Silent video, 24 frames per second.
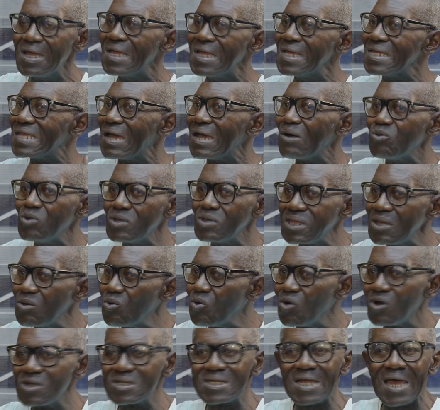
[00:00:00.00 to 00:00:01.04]
That within
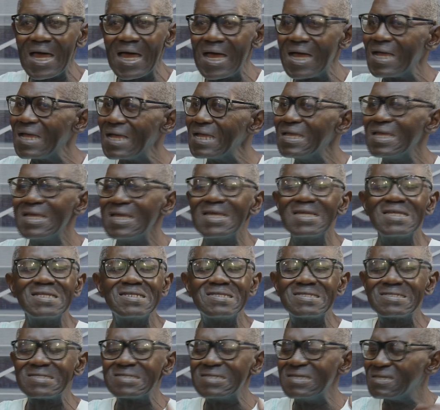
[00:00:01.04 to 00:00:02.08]
1 hour,
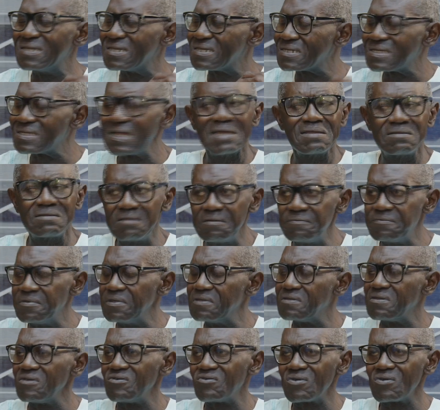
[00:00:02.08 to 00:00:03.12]
decisive
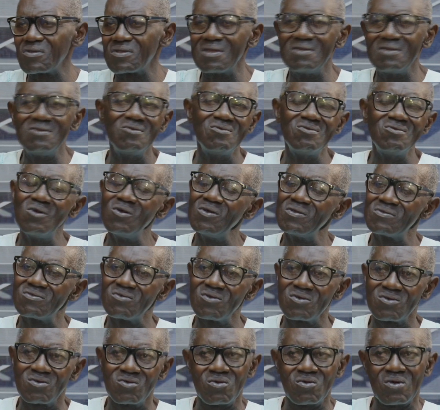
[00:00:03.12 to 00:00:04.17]
decisions that you know it's
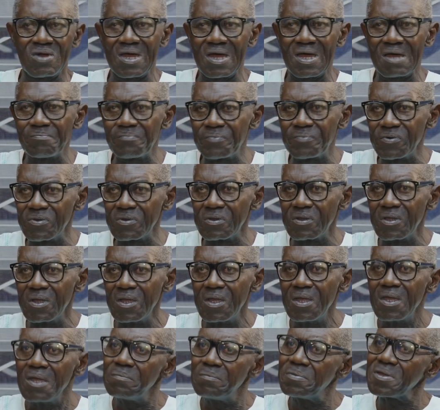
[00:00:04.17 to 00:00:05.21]
not going to happen.
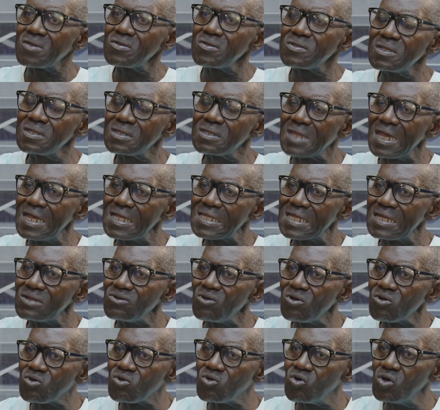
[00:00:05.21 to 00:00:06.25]
Because these guys are
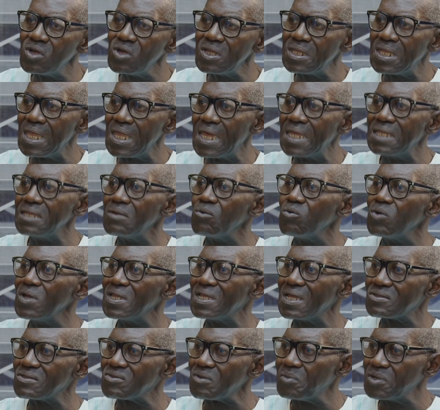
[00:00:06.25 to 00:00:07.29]
not going there in the way
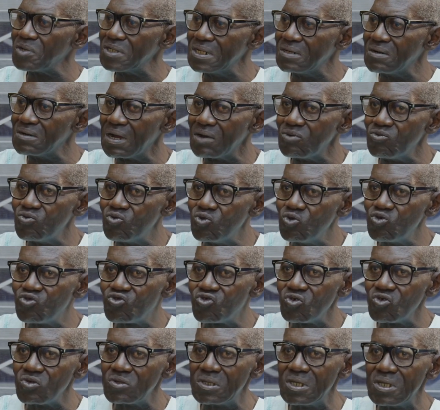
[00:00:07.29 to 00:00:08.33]
that somebody like
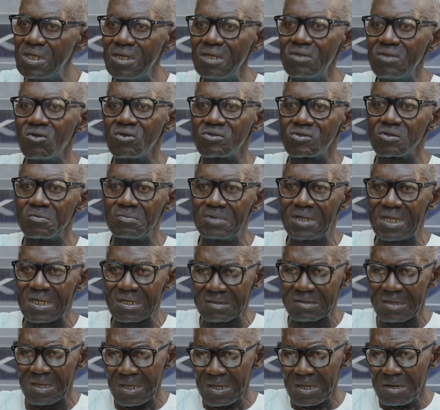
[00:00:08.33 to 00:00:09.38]
Ruto did or someone like
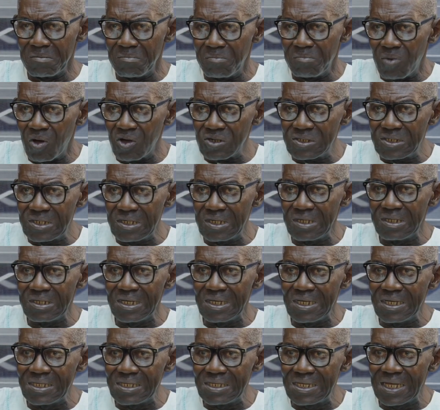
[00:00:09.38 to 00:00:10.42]
Modi in
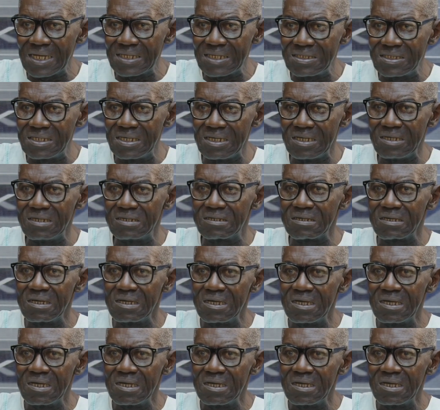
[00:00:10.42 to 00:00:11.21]
India did.